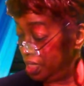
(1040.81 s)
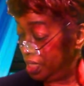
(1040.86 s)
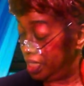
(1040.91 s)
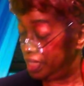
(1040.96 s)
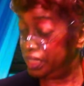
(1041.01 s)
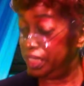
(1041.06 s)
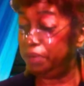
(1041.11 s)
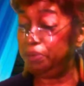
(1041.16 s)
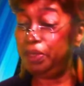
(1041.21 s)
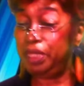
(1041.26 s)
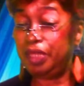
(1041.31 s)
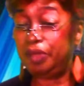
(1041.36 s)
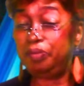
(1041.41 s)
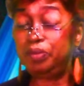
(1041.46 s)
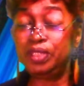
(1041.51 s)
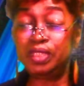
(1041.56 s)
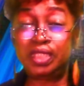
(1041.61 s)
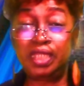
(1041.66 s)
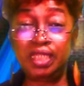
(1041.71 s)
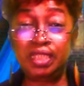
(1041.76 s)
And there may have
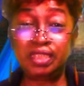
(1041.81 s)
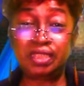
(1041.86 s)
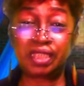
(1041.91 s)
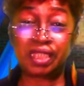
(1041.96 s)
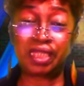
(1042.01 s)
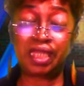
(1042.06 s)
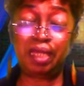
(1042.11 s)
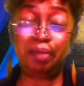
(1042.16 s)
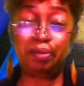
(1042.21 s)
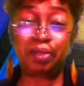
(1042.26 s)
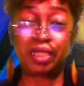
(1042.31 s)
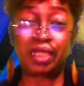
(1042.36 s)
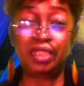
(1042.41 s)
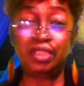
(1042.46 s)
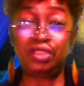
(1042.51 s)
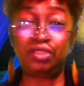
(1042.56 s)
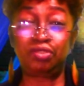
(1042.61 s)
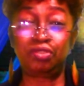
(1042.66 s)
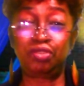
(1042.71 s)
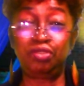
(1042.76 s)
been things that came
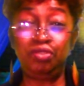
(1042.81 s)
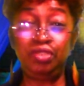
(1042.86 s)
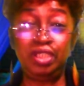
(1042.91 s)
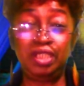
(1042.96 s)
against you